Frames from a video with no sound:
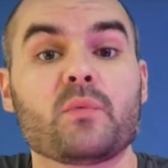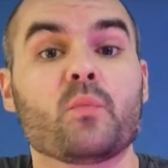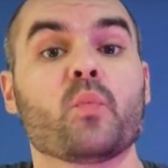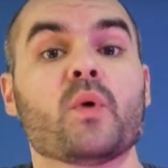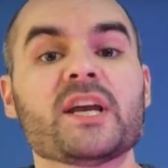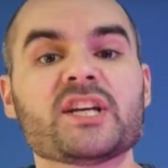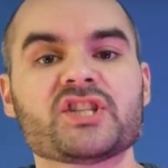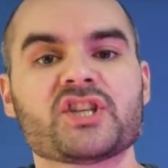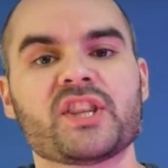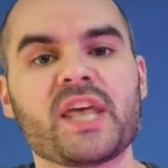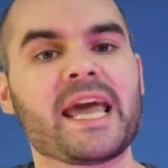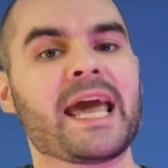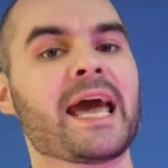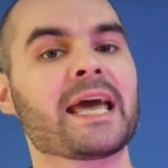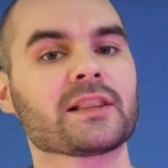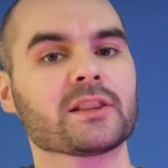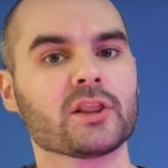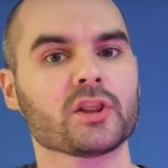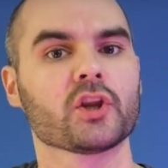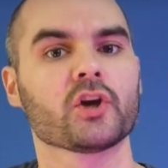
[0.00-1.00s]
wished they
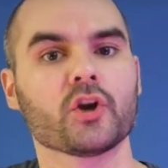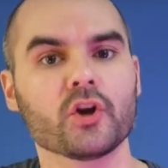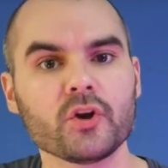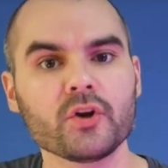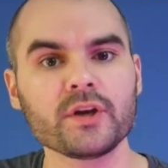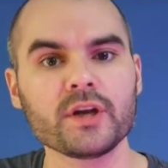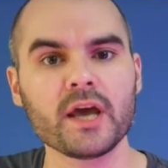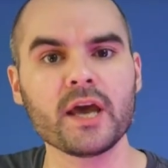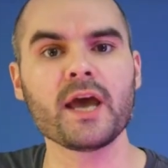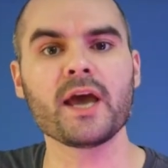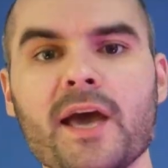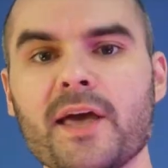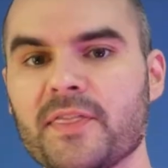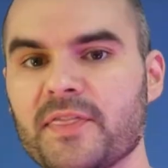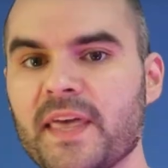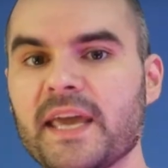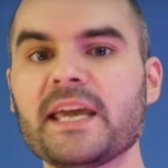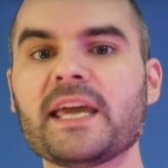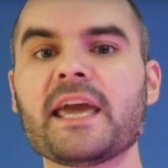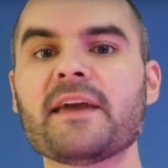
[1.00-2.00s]
had learned,
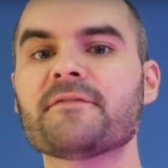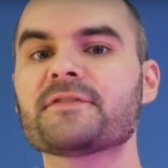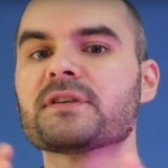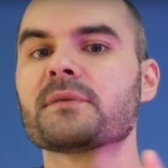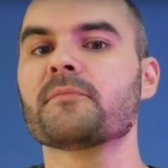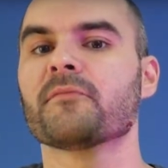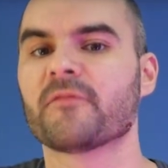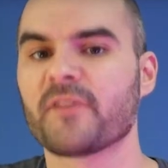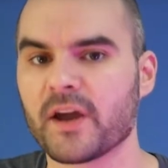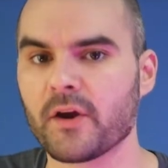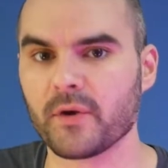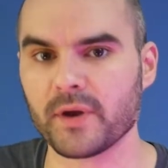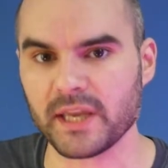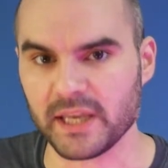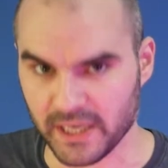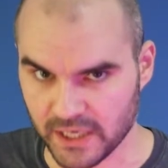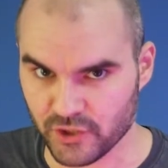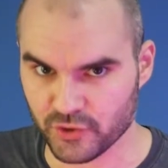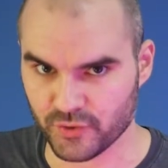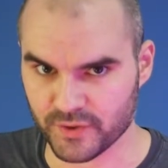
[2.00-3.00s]
they gave some very
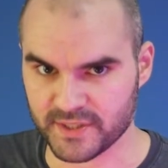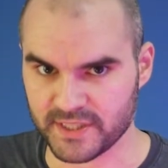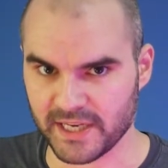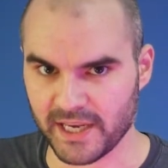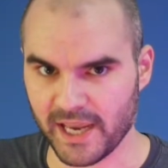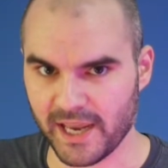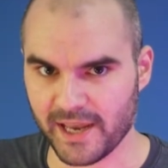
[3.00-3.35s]
interesting